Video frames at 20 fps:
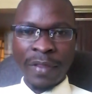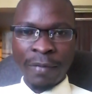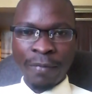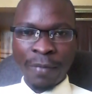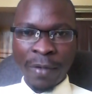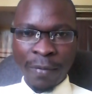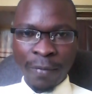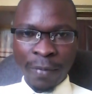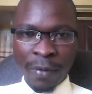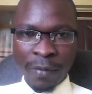the
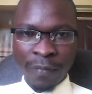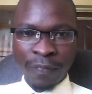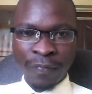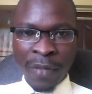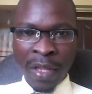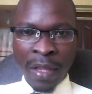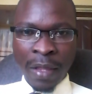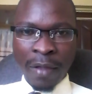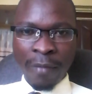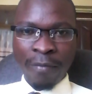people.
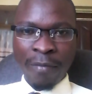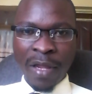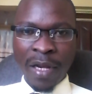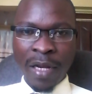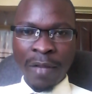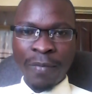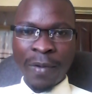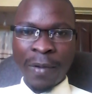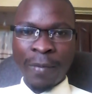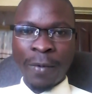
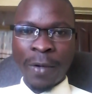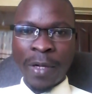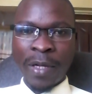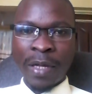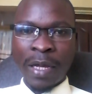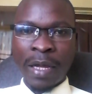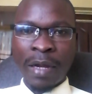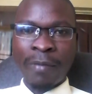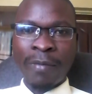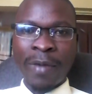Many people
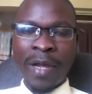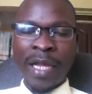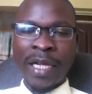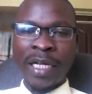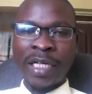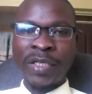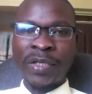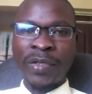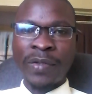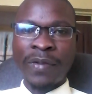are
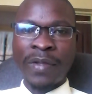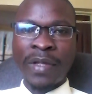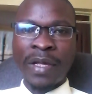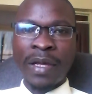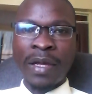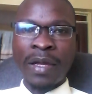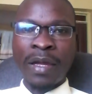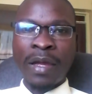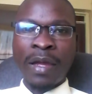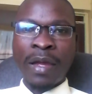buying into
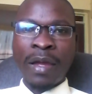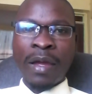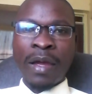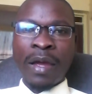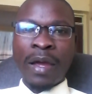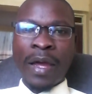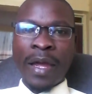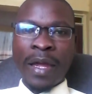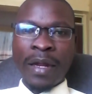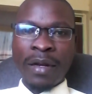the
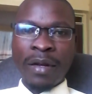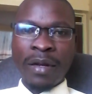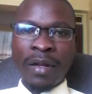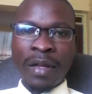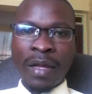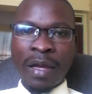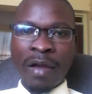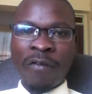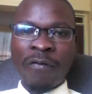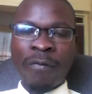
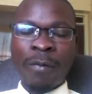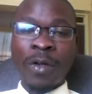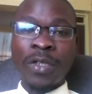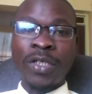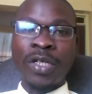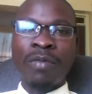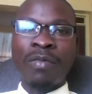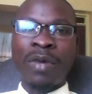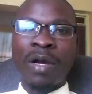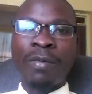idea of
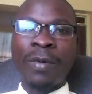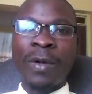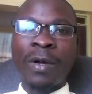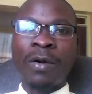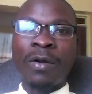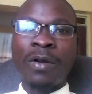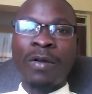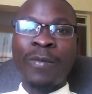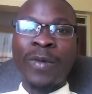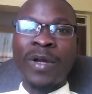bottom-up
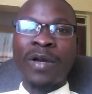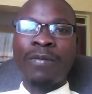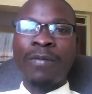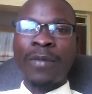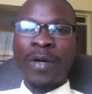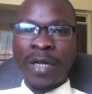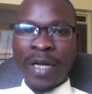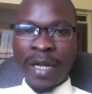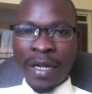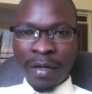economic
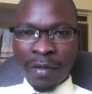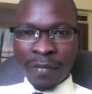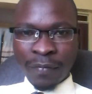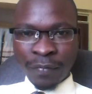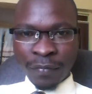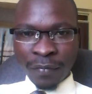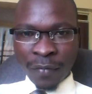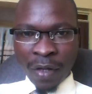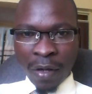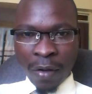
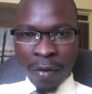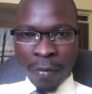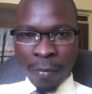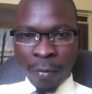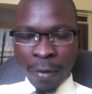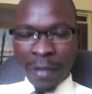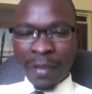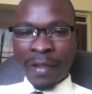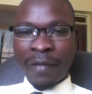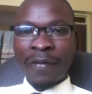model,
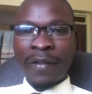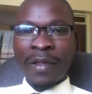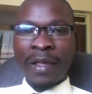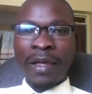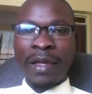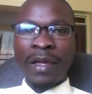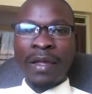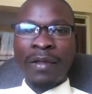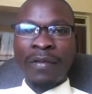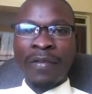whether
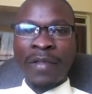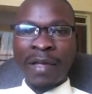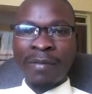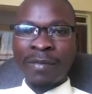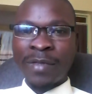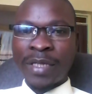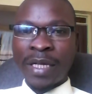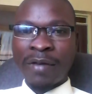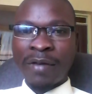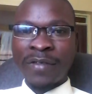they
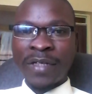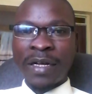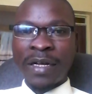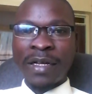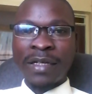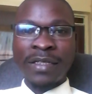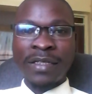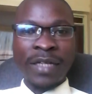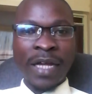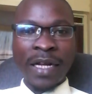themselves
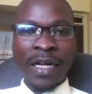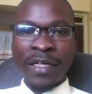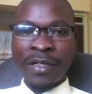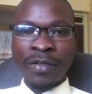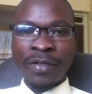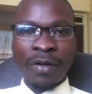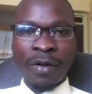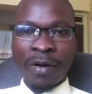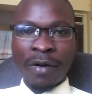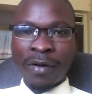understand
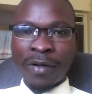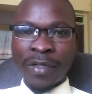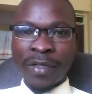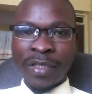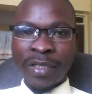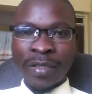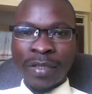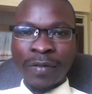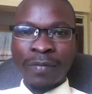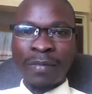it or
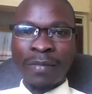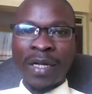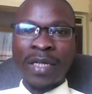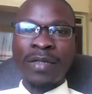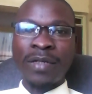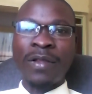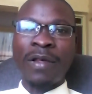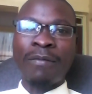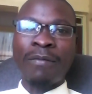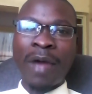not,
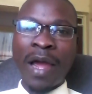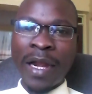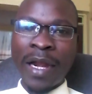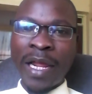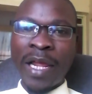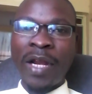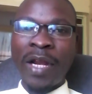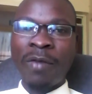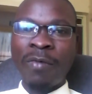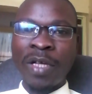but the
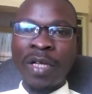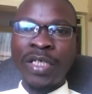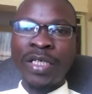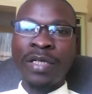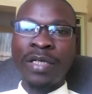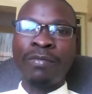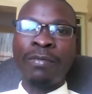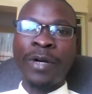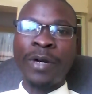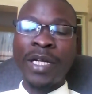manner in which
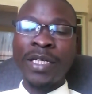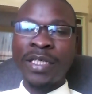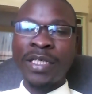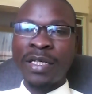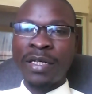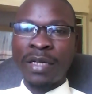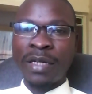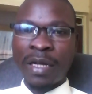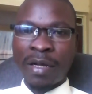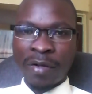he brings
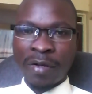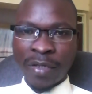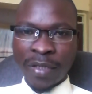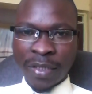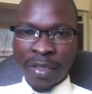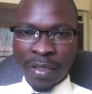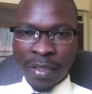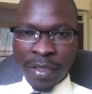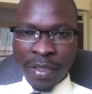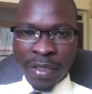it
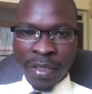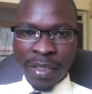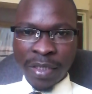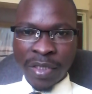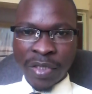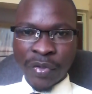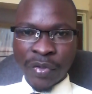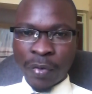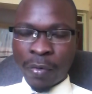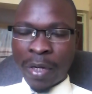out
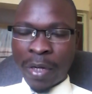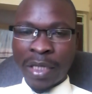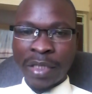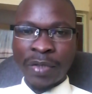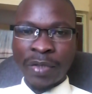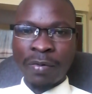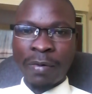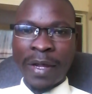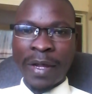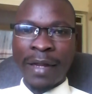is
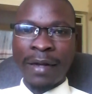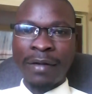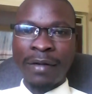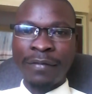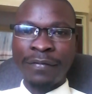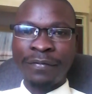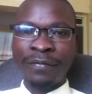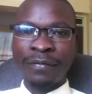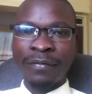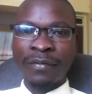quite well,
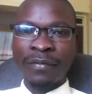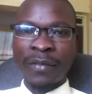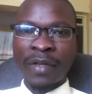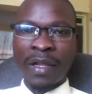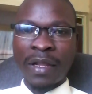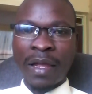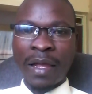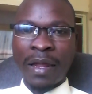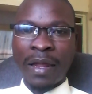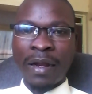
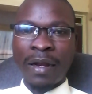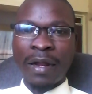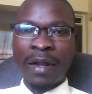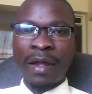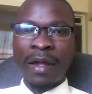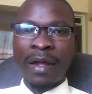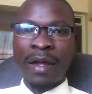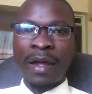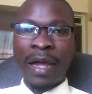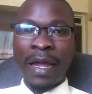and
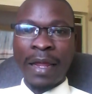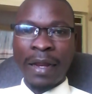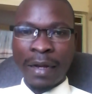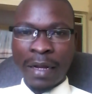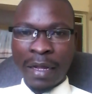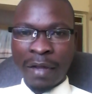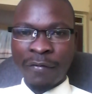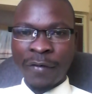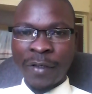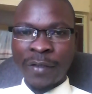I
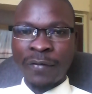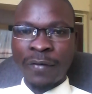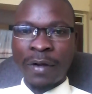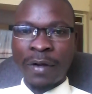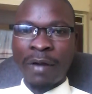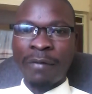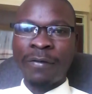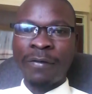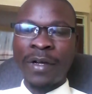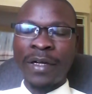love it
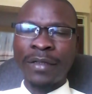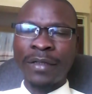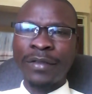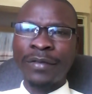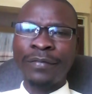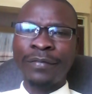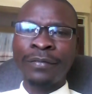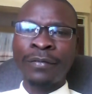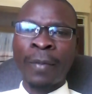for a fact.